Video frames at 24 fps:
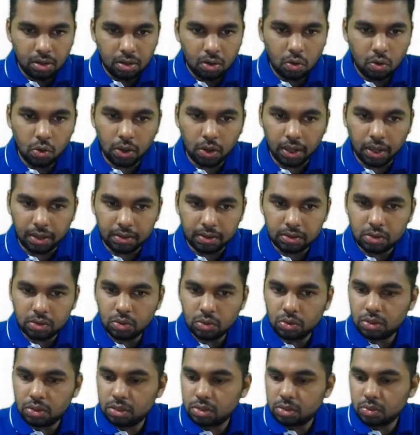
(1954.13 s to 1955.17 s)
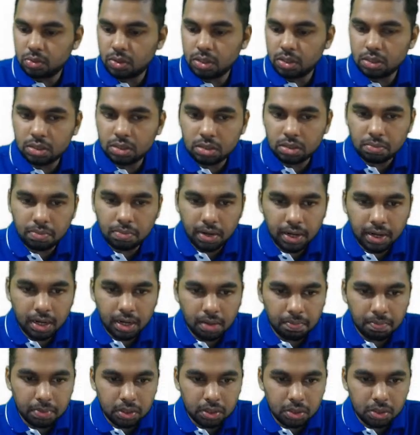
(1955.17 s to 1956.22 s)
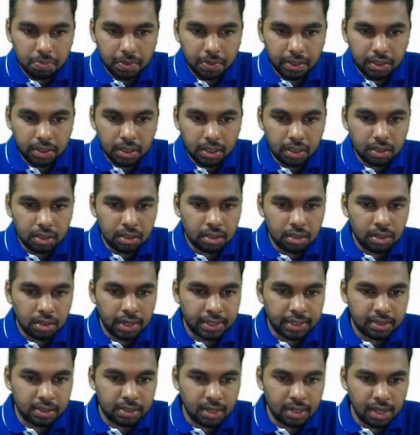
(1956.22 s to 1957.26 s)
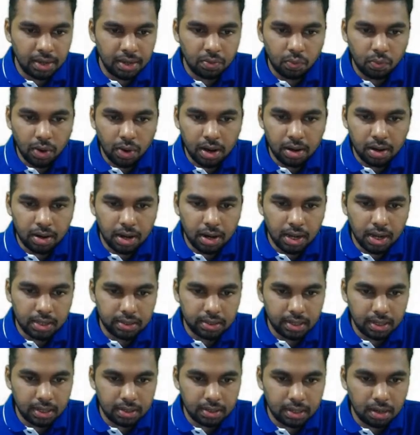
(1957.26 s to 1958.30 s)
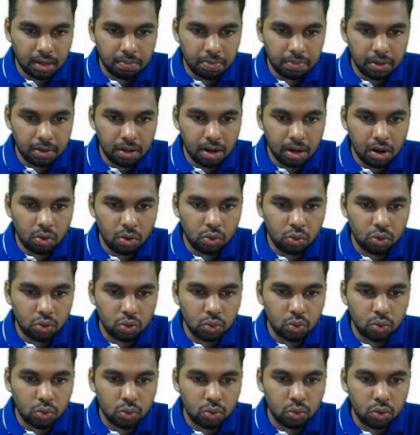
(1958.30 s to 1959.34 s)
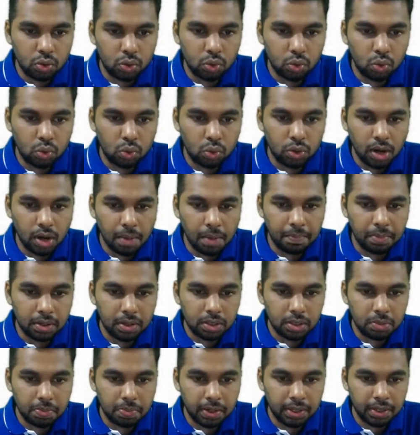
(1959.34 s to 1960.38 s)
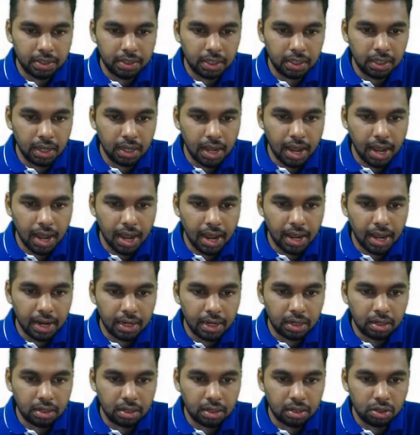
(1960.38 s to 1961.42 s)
Okay, so this was by number splitting. Let's take one last example, how to do number splitting and